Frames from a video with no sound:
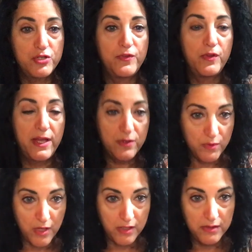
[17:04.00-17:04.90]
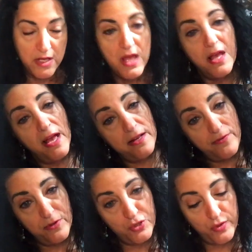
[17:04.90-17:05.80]
you like oolong, and if
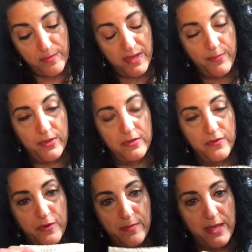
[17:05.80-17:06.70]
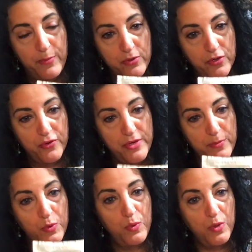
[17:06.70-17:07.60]
you enjoy maple, the maple
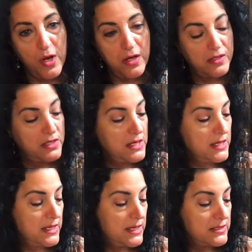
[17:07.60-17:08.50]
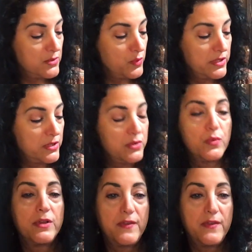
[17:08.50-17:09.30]
cream oolong is a really good one.